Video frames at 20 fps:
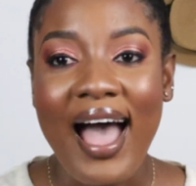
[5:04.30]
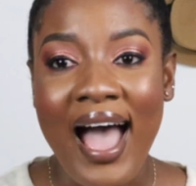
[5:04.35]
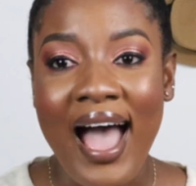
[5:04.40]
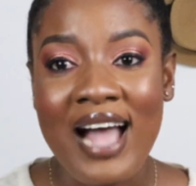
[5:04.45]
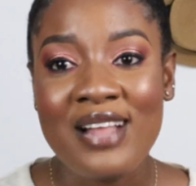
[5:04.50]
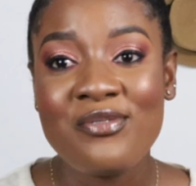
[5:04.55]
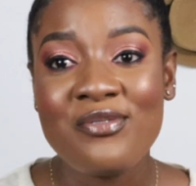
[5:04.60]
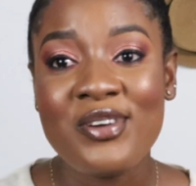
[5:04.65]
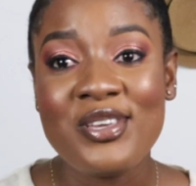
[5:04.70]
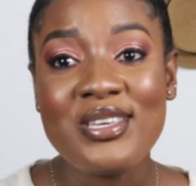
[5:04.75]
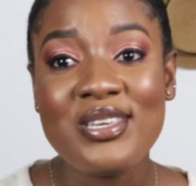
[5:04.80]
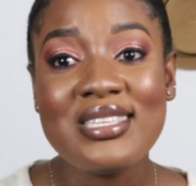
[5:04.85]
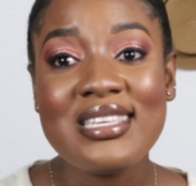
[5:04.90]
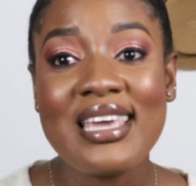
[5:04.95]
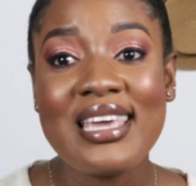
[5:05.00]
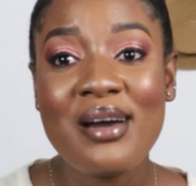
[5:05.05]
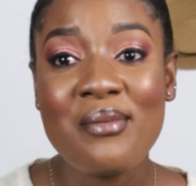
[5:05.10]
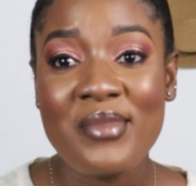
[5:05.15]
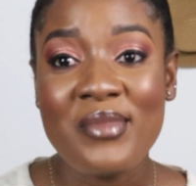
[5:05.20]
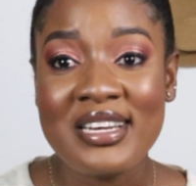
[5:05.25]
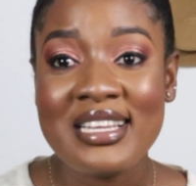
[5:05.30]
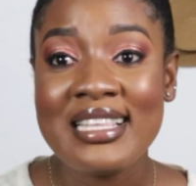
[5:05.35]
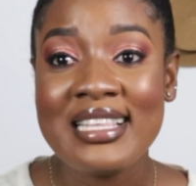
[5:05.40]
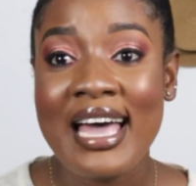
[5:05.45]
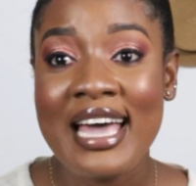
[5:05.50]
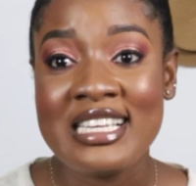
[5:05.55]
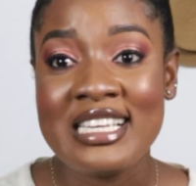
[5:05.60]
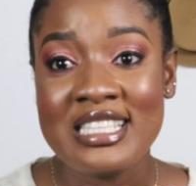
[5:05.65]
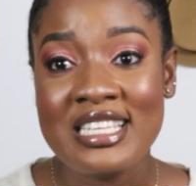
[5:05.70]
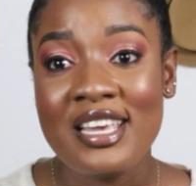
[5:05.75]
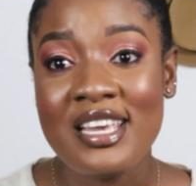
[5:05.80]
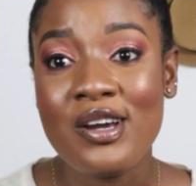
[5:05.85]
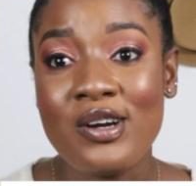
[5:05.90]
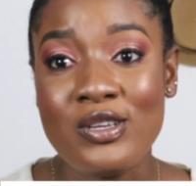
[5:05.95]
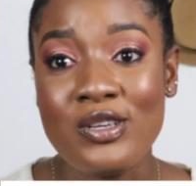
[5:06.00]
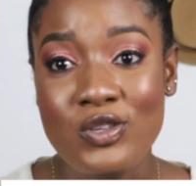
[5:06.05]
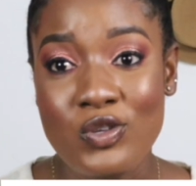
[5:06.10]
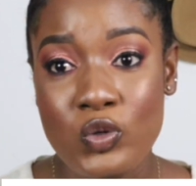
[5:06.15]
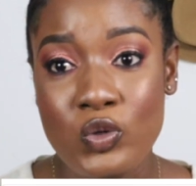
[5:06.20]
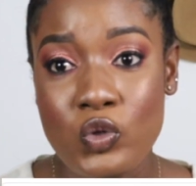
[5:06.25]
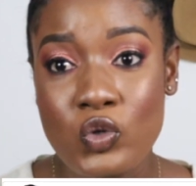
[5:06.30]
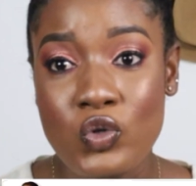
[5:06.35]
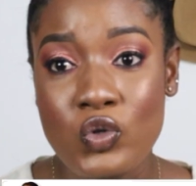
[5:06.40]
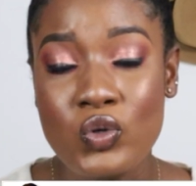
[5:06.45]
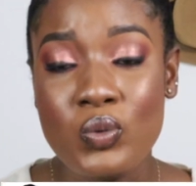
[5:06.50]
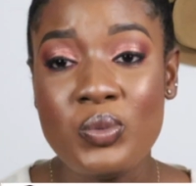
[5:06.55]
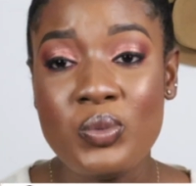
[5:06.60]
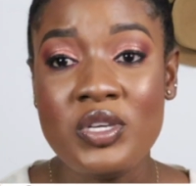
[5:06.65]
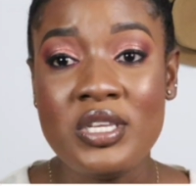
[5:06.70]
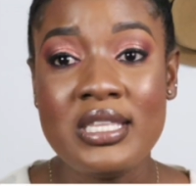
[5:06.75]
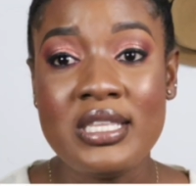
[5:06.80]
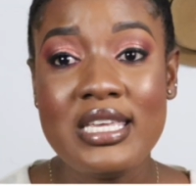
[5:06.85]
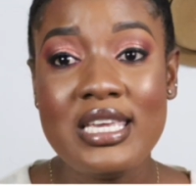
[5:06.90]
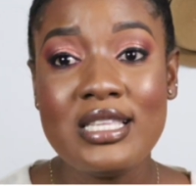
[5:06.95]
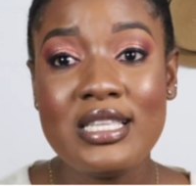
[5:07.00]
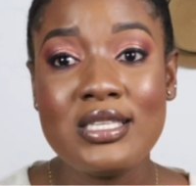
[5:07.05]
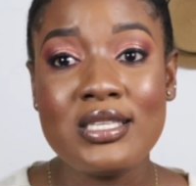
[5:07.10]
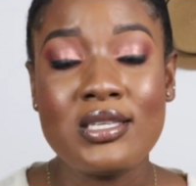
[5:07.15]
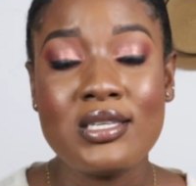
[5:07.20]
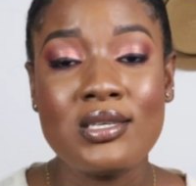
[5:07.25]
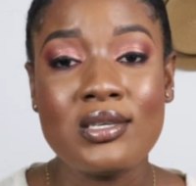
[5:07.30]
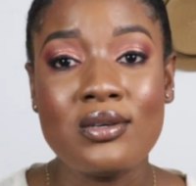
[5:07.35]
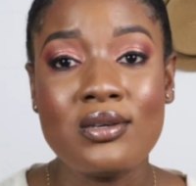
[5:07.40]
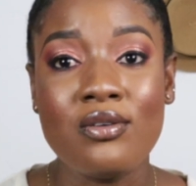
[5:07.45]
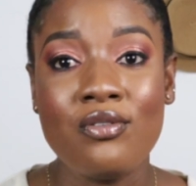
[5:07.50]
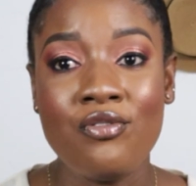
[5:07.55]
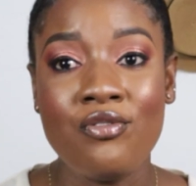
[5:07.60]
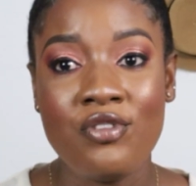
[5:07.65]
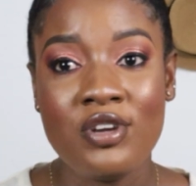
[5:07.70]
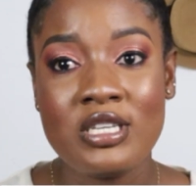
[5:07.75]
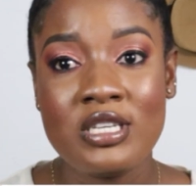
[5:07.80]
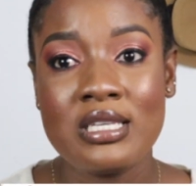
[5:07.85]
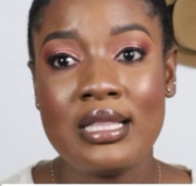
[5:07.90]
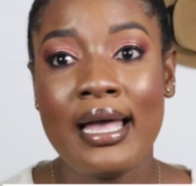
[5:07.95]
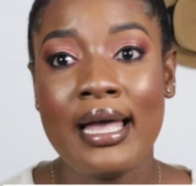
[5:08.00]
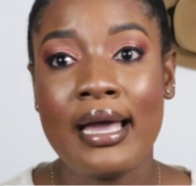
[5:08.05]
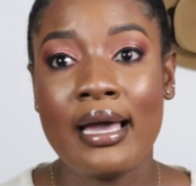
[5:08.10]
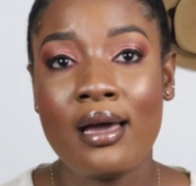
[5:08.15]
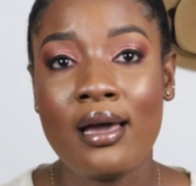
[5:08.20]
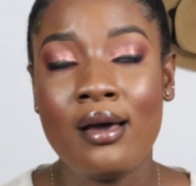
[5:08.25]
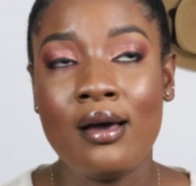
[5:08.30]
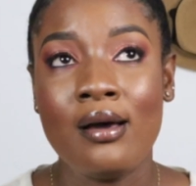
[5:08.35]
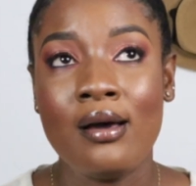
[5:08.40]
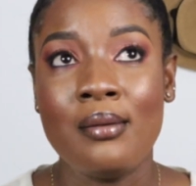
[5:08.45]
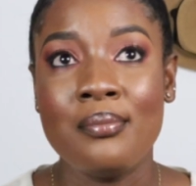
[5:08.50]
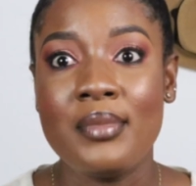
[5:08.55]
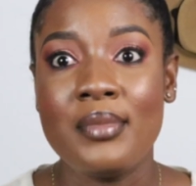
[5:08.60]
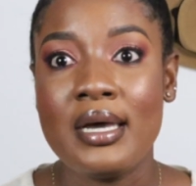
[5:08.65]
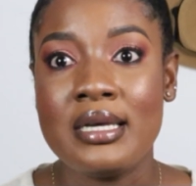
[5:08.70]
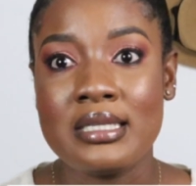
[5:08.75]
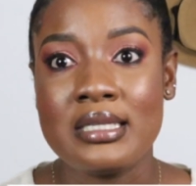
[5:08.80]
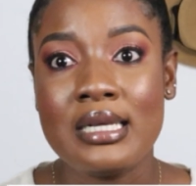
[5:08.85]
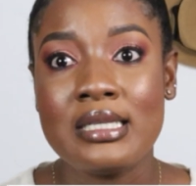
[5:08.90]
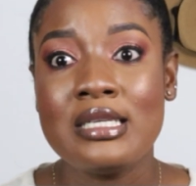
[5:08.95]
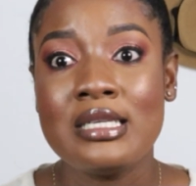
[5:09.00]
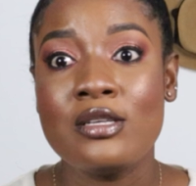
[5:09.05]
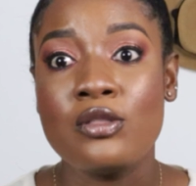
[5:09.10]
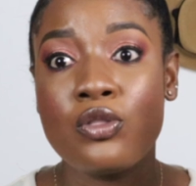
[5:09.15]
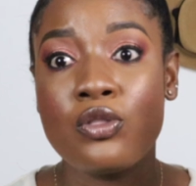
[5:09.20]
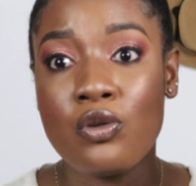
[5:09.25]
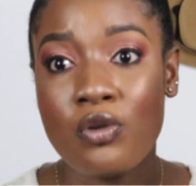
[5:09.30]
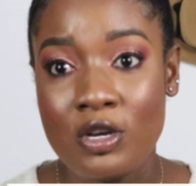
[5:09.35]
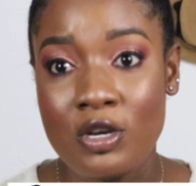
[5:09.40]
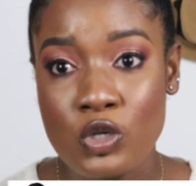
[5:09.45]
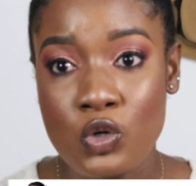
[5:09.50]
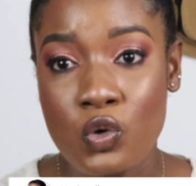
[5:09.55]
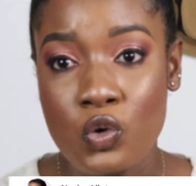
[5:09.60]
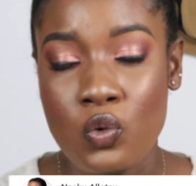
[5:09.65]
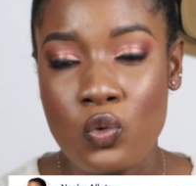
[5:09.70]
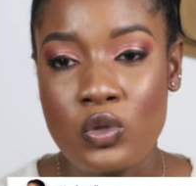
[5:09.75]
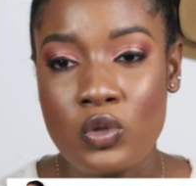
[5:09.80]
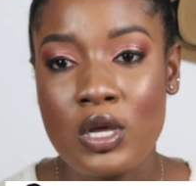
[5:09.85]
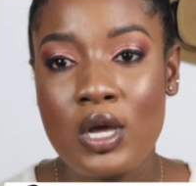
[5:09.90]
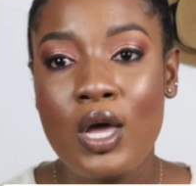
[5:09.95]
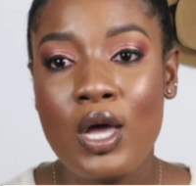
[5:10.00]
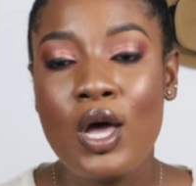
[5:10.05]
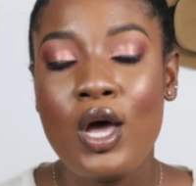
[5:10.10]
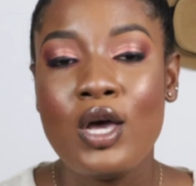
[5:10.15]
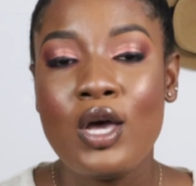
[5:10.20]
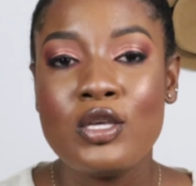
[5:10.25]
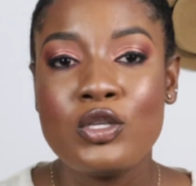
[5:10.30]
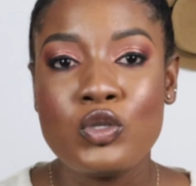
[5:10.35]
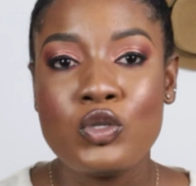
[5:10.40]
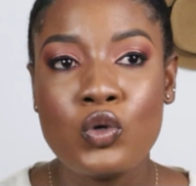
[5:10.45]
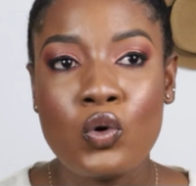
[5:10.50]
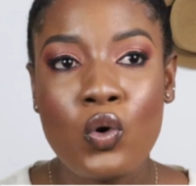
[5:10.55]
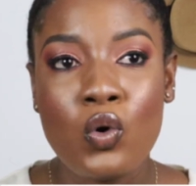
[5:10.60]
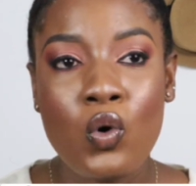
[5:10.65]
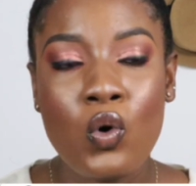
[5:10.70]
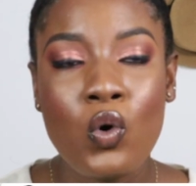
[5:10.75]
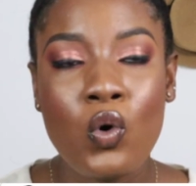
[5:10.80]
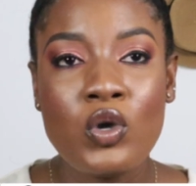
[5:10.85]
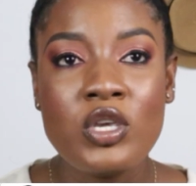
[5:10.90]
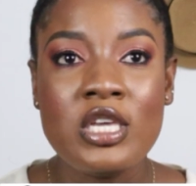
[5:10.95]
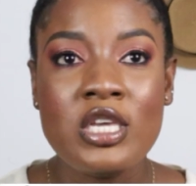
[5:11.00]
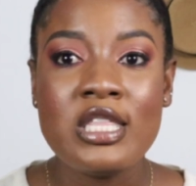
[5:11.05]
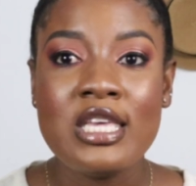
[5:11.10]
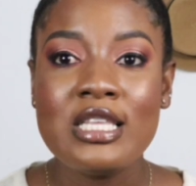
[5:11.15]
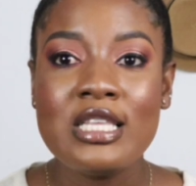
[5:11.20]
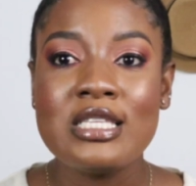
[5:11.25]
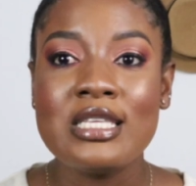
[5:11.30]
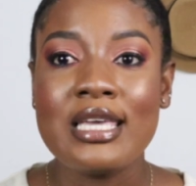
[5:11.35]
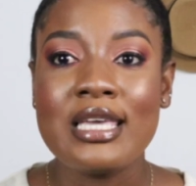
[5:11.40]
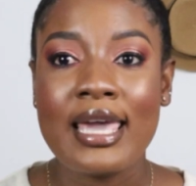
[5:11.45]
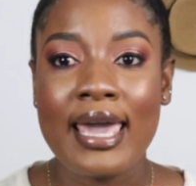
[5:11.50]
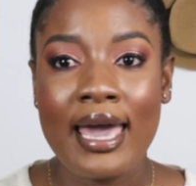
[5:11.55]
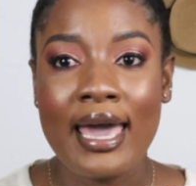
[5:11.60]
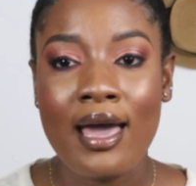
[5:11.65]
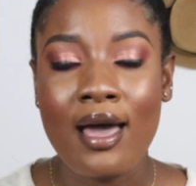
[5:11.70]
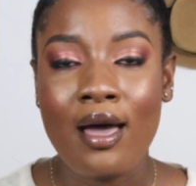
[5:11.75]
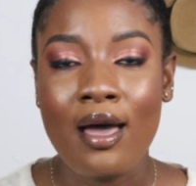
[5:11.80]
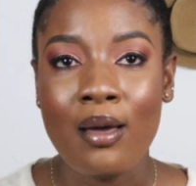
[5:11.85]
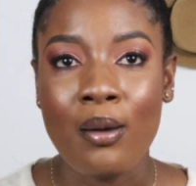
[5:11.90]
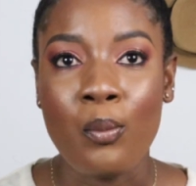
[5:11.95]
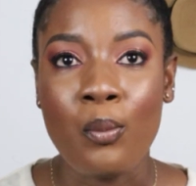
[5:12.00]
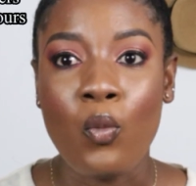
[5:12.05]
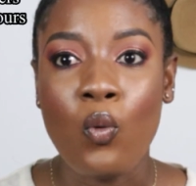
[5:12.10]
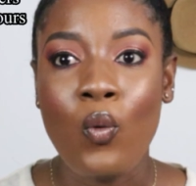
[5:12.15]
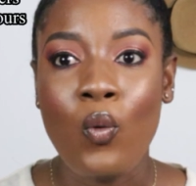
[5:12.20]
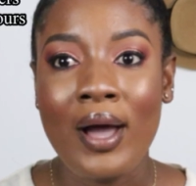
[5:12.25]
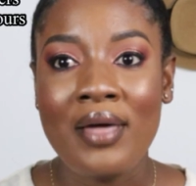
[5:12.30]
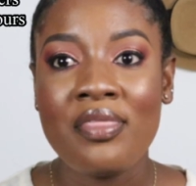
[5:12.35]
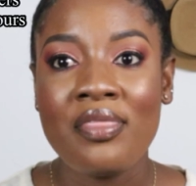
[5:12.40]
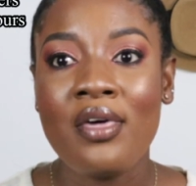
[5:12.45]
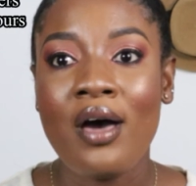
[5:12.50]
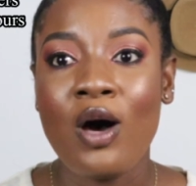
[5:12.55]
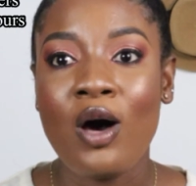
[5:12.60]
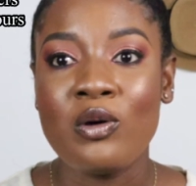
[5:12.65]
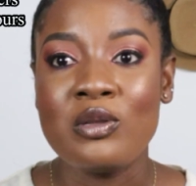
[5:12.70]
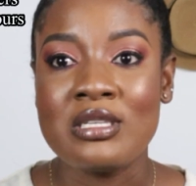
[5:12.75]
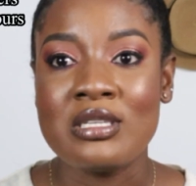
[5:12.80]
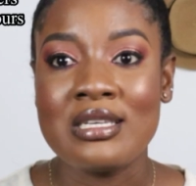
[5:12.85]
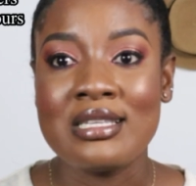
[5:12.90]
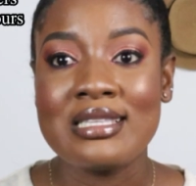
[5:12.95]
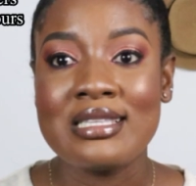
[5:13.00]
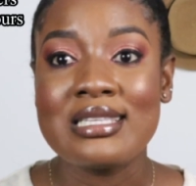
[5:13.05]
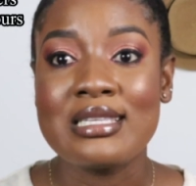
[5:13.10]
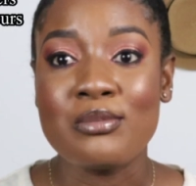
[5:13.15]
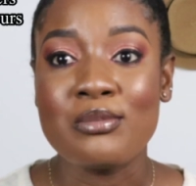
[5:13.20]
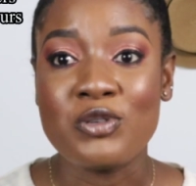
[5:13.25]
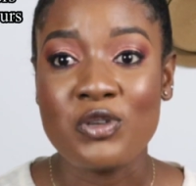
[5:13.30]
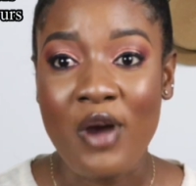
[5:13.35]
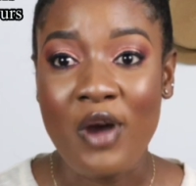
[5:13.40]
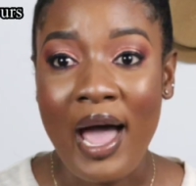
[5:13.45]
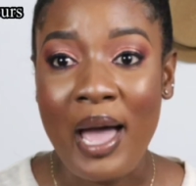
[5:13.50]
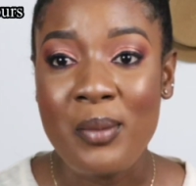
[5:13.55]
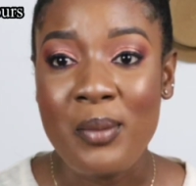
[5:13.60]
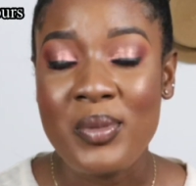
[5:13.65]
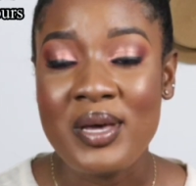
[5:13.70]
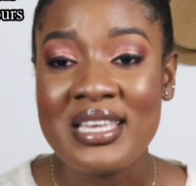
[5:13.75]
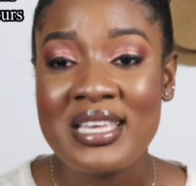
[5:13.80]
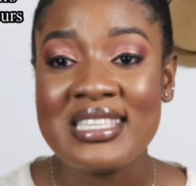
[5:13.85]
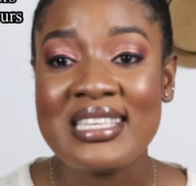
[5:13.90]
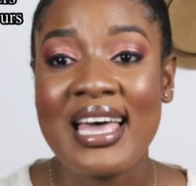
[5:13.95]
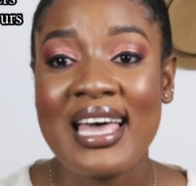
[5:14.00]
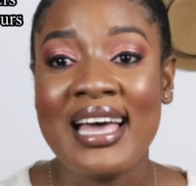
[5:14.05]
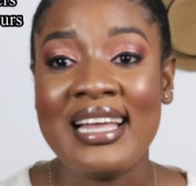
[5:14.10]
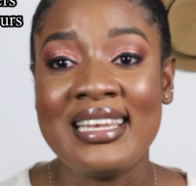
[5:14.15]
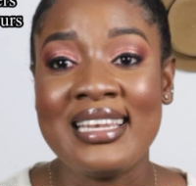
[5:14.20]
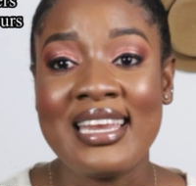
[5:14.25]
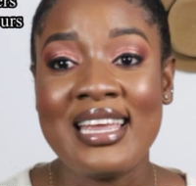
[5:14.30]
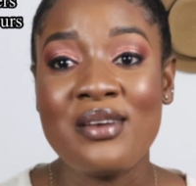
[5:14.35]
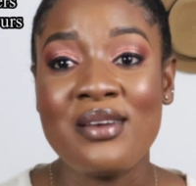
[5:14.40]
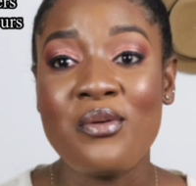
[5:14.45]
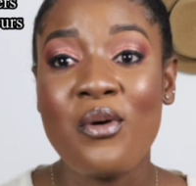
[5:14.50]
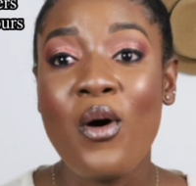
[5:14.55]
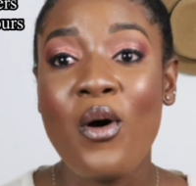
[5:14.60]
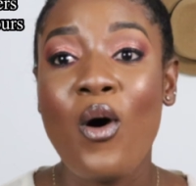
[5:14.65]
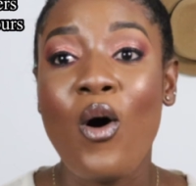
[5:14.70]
And for you to get monetized here on YouTube, you need to reach like um, a certain threshold. So you need to get um, one thousand subscribers and then